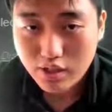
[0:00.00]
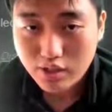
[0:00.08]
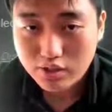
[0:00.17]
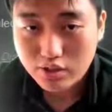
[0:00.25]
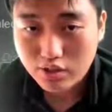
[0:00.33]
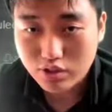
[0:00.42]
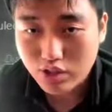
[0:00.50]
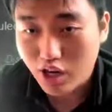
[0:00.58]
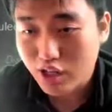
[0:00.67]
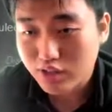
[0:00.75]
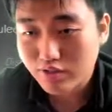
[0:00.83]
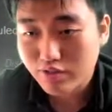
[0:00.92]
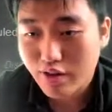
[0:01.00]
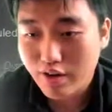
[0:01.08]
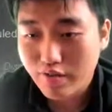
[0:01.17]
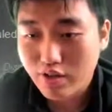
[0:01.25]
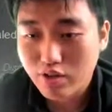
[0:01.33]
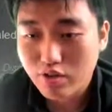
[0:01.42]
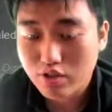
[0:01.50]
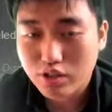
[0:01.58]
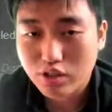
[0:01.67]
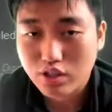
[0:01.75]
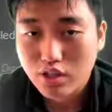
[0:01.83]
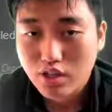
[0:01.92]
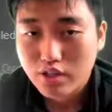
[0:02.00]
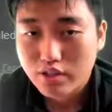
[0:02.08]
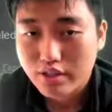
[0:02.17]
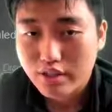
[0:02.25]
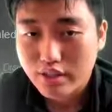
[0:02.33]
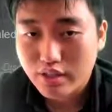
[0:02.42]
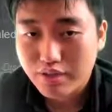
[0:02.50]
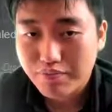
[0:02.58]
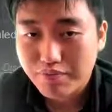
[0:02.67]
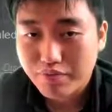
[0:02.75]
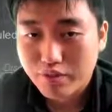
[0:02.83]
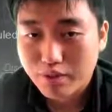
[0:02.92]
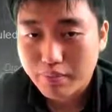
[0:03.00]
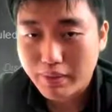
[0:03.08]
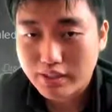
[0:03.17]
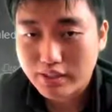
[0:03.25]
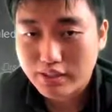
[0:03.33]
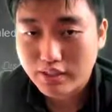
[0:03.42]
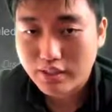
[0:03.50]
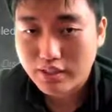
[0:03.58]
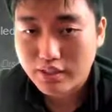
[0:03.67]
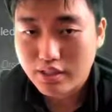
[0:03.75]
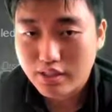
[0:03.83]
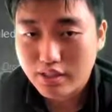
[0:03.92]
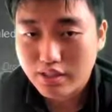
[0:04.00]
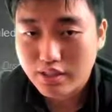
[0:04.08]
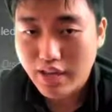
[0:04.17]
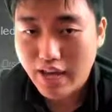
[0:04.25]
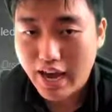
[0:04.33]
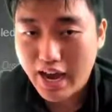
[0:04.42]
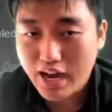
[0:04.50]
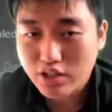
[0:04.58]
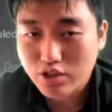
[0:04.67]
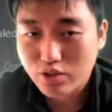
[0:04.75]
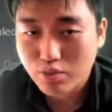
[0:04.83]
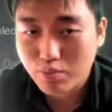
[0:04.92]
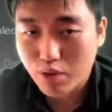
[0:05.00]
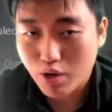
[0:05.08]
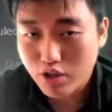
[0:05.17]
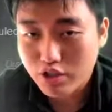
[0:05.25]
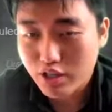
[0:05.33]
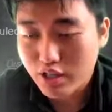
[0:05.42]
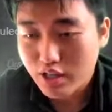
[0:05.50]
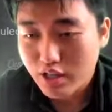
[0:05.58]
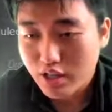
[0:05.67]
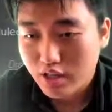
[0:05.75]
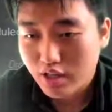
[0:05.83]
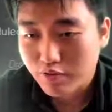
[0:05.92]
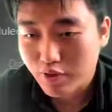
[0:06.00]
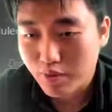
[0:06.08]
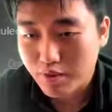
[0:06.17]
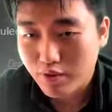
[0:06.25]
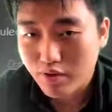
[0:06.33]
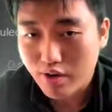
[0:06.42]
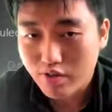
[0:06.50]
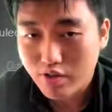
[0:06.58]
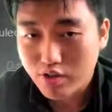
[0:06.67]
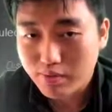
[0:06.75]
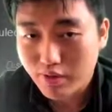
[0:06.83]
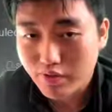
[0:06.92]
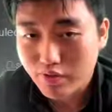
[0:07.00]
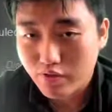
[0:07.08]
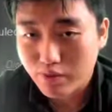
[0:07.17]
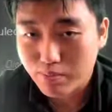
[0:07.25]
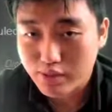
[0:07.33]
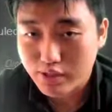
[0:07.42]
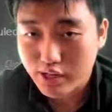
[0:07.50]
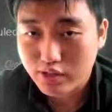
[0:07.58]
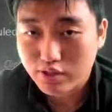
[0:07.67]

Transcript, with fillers: So the cost of revenue, the the basically the the actual margin from their revenue is about 15%.